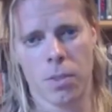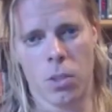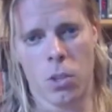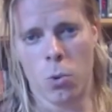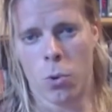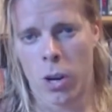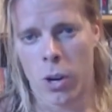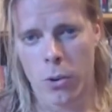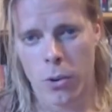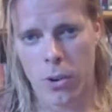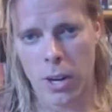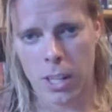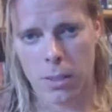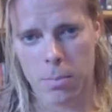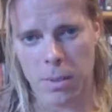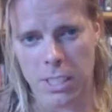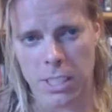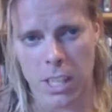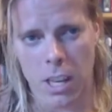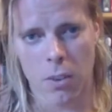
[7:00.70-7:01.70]
Do I regret
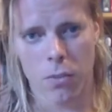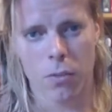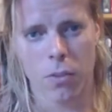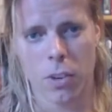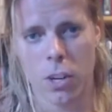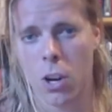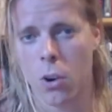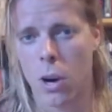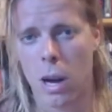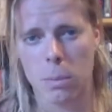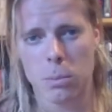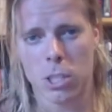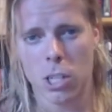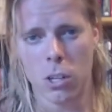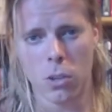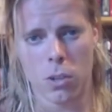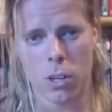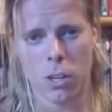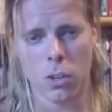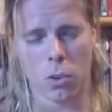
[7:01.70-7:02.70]
myself? No,
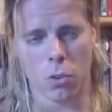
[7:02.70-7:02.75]
absolutely